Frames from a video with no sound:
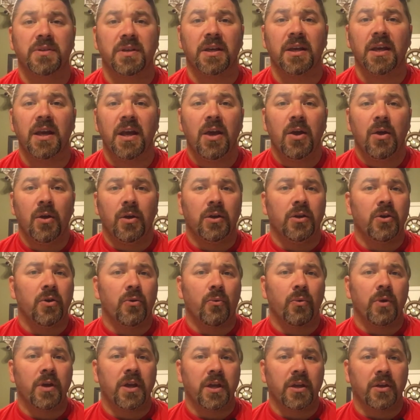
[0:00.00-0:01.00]
that
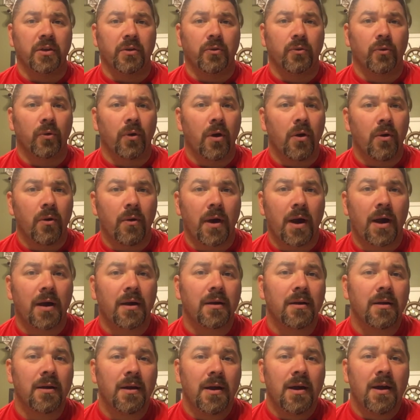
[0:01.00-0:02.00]
we could grow
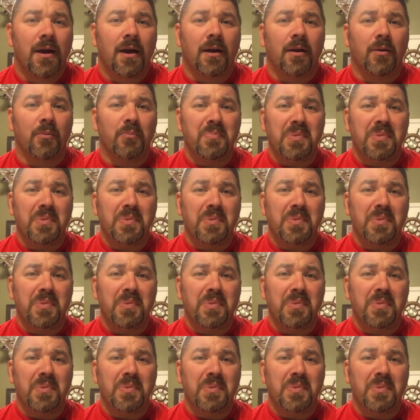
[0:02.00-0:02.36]
our